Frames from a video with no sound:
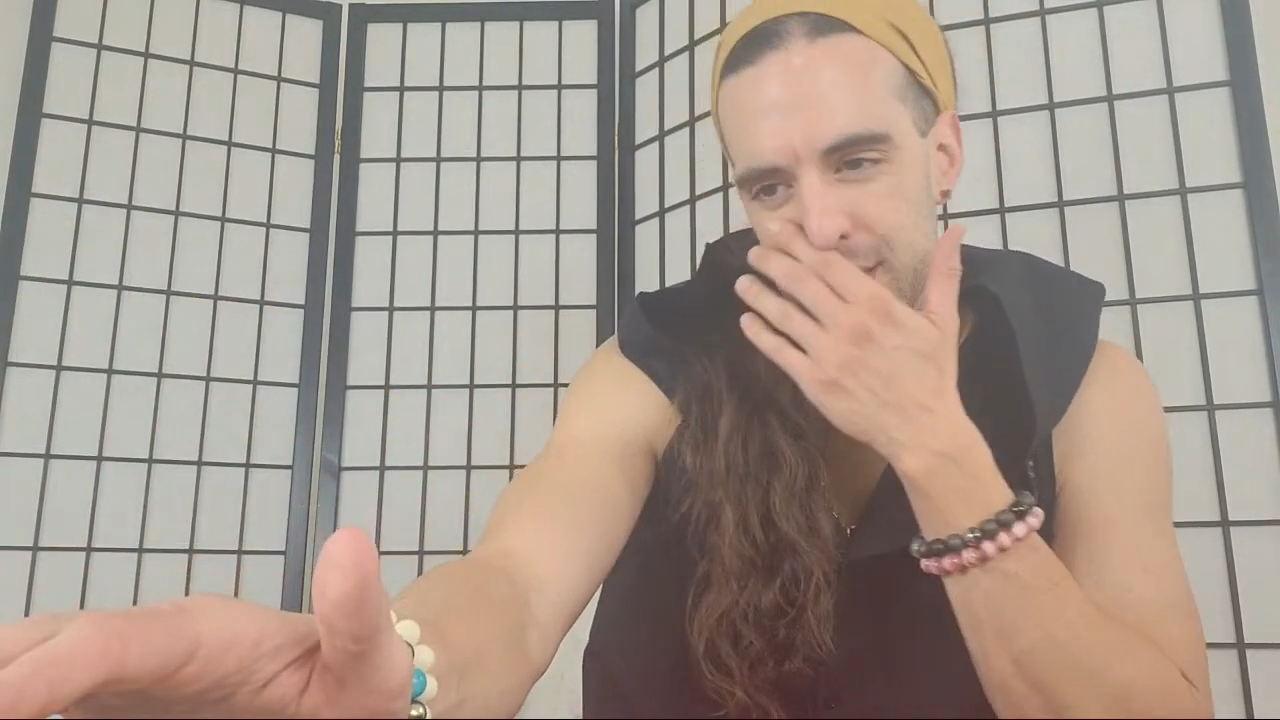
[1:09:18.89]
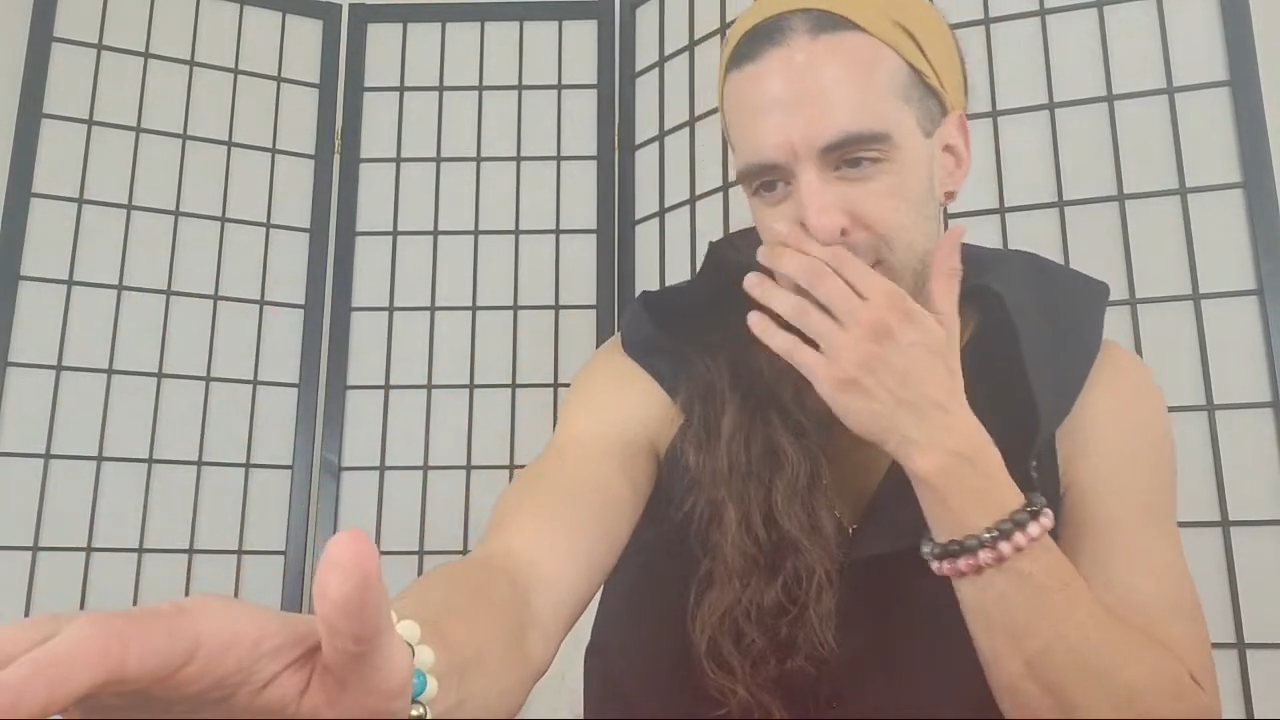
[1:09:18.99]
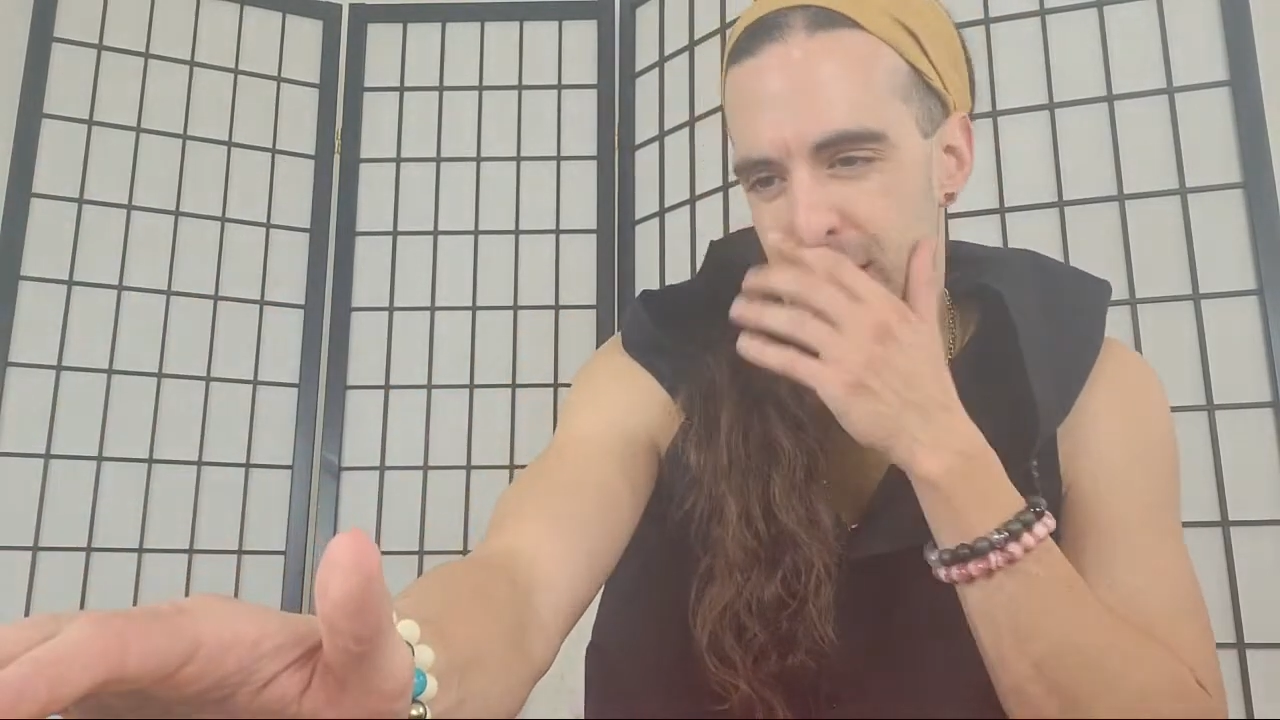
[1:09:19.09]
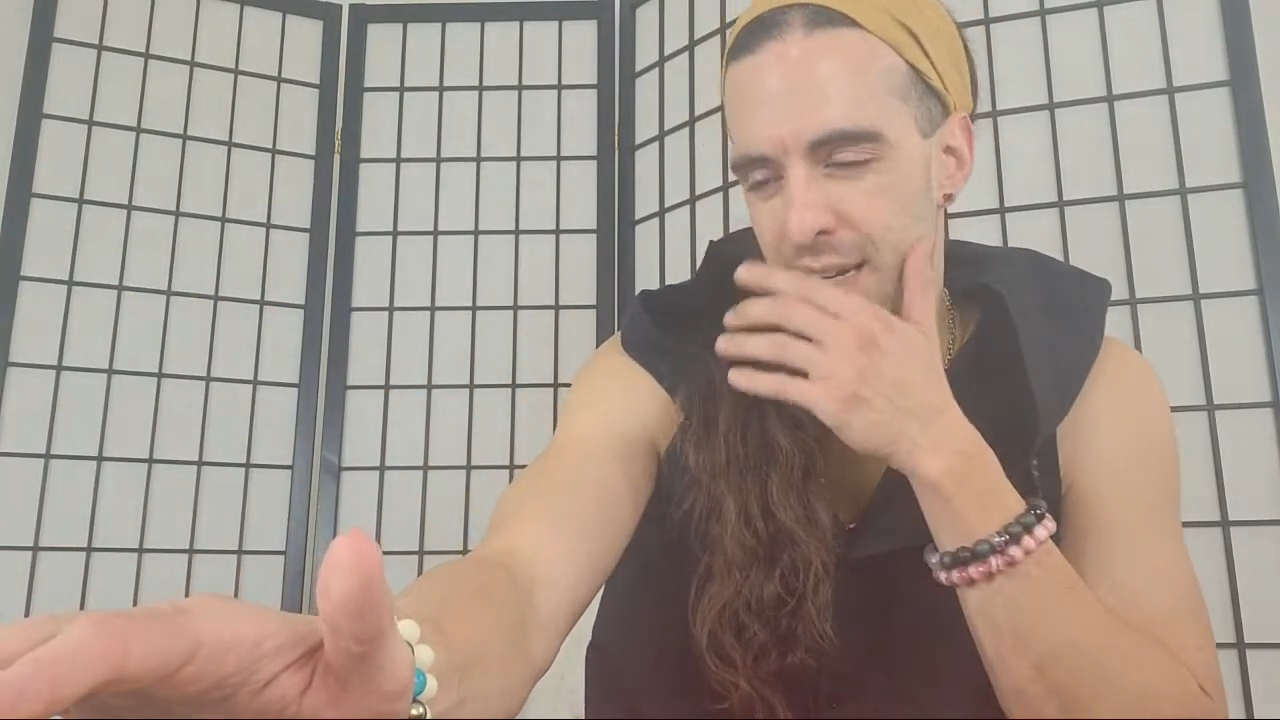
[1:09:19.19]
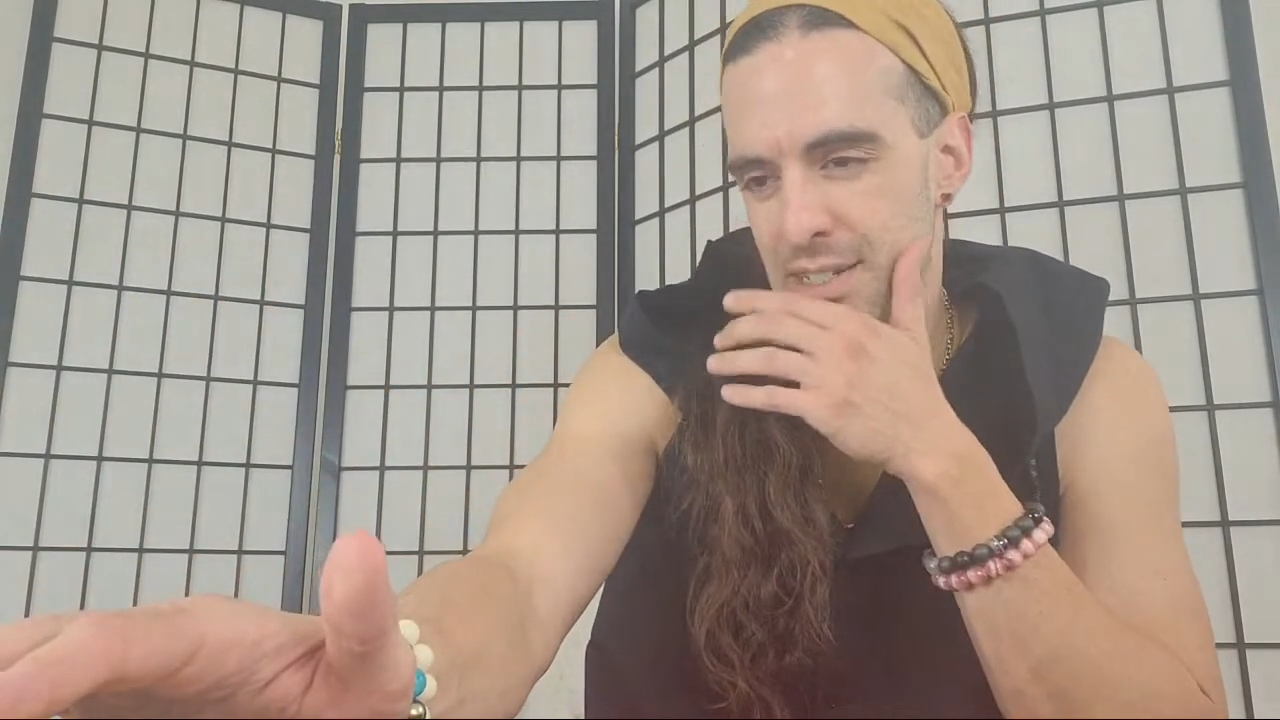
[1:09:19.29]
this
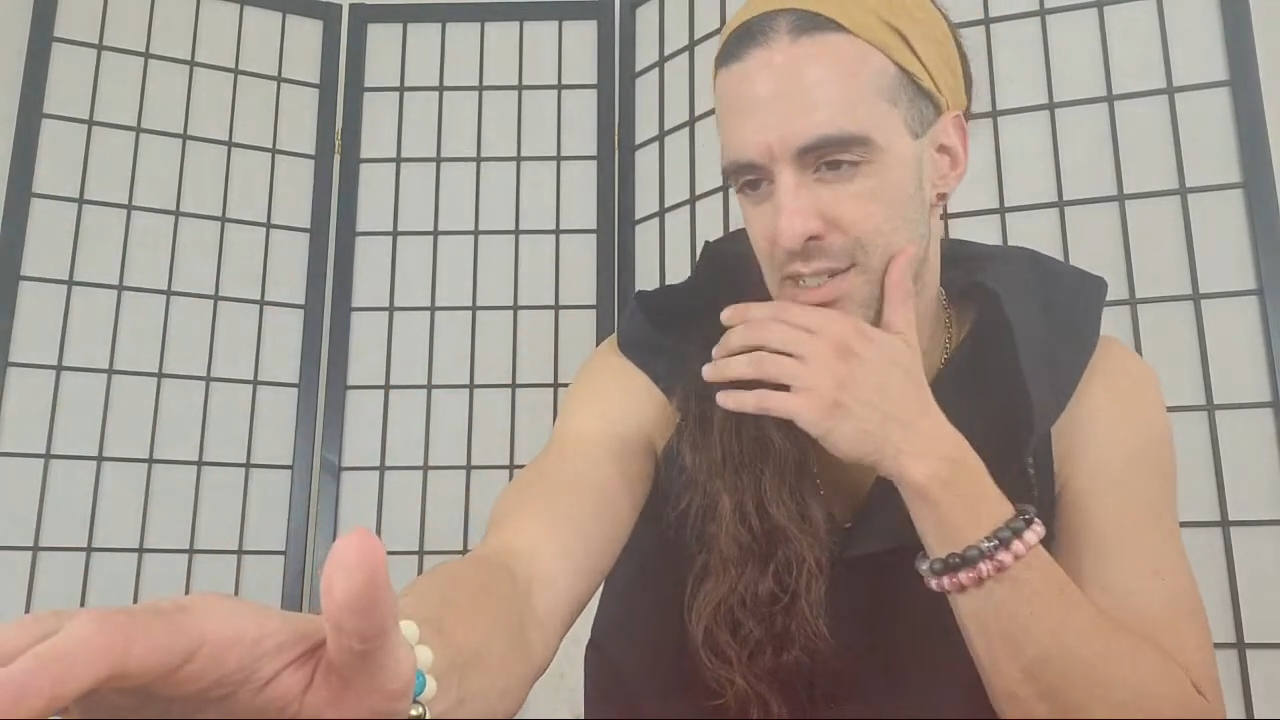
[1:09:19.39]
is kind of